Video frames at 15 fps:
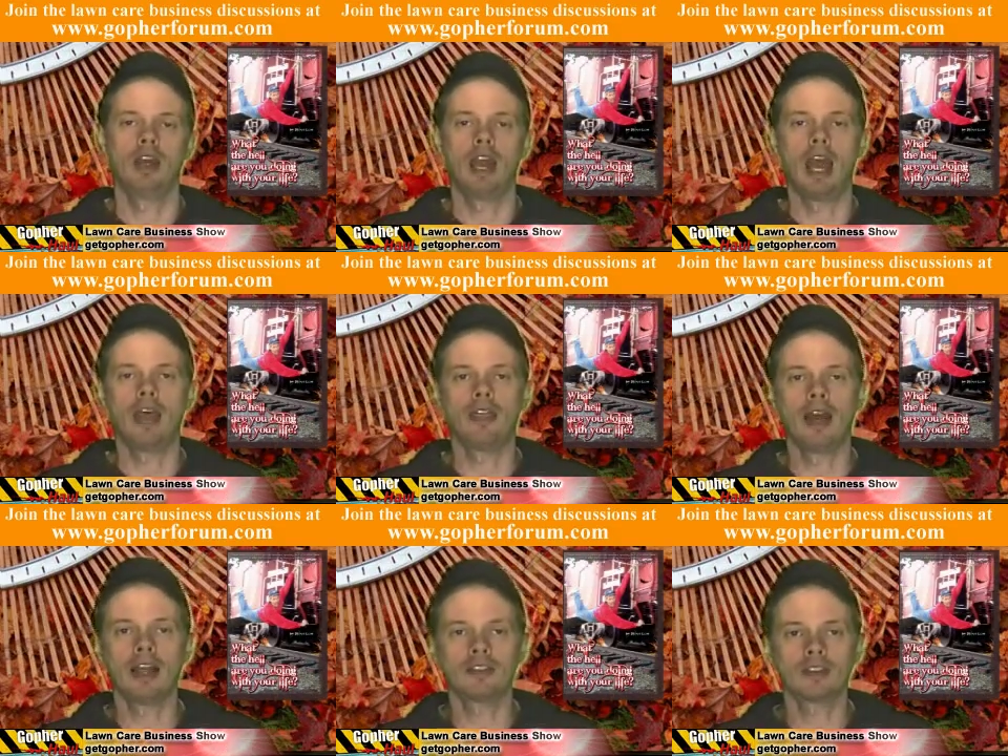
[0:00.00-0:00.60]

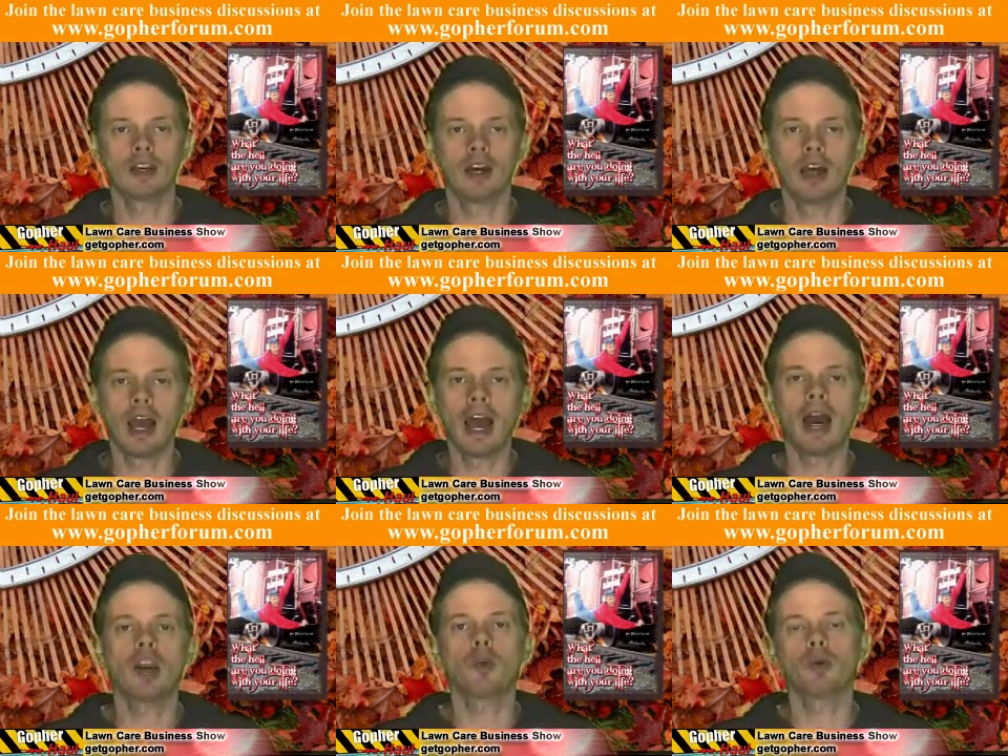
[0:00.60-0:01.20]
and that's uh,
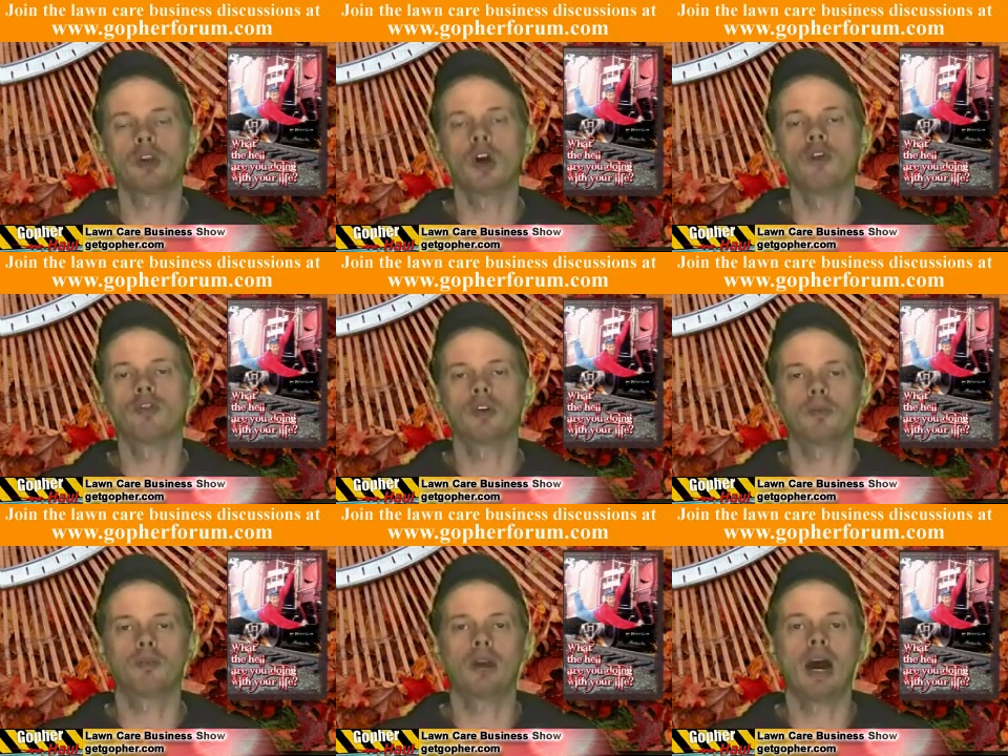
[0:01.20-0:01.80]
how to win over
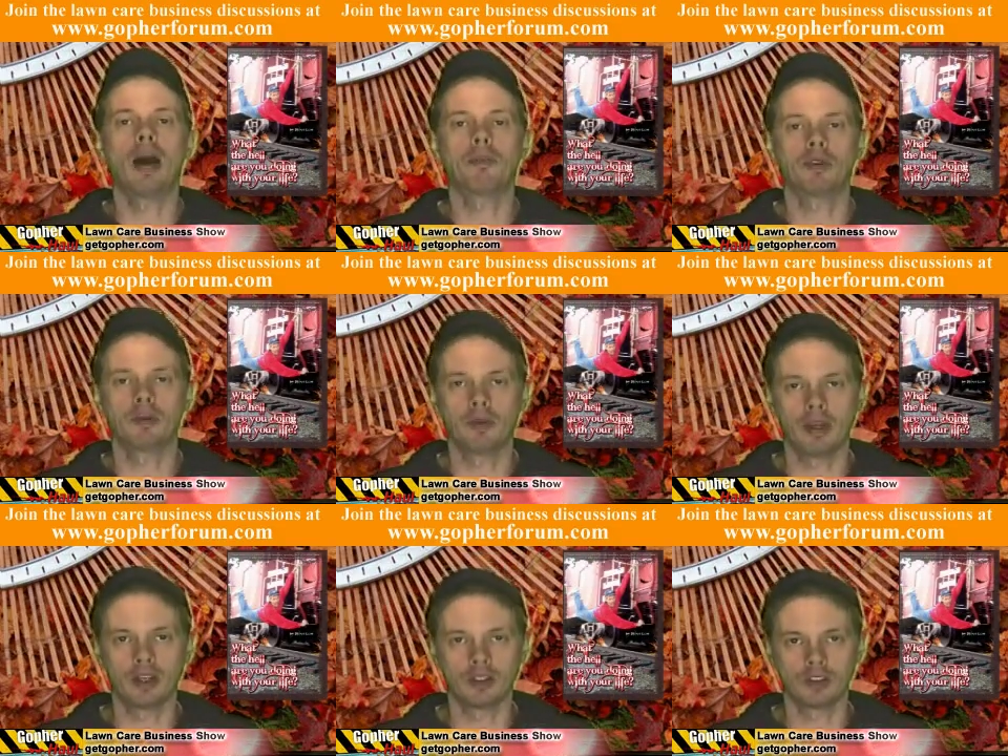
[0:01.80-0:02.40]
a property
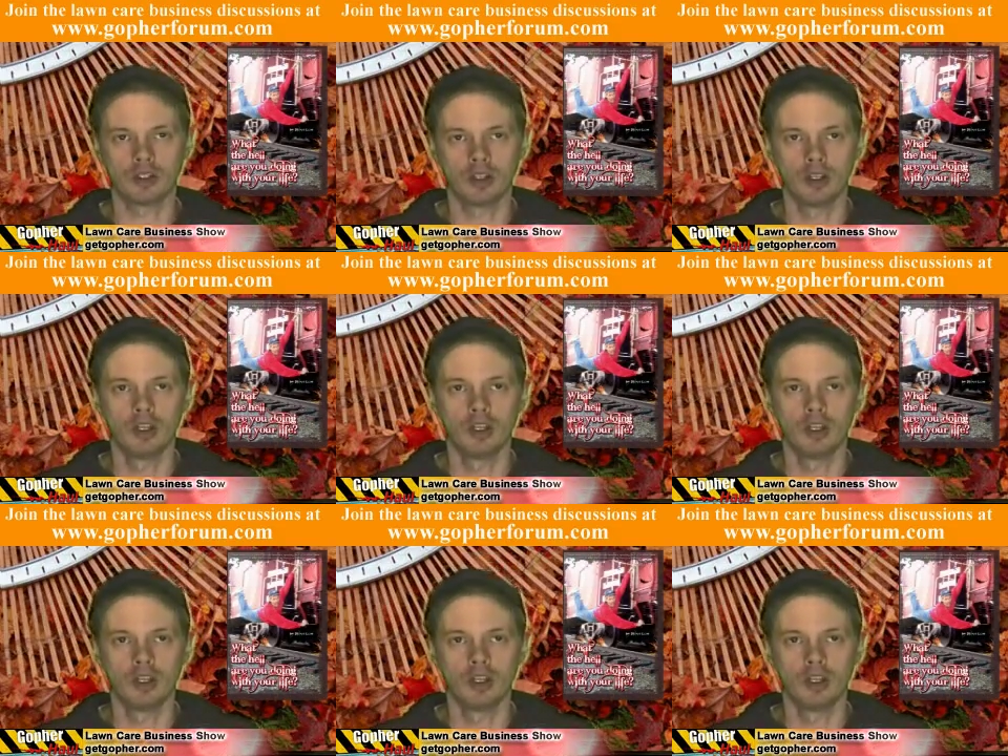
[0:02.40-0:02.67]
manager.